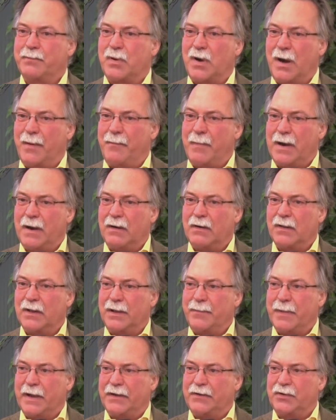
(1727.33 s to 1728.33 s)
primarily
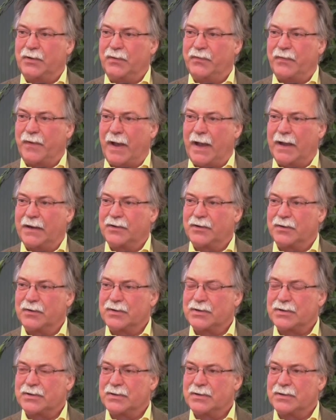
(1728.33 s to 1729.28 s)
by two factors.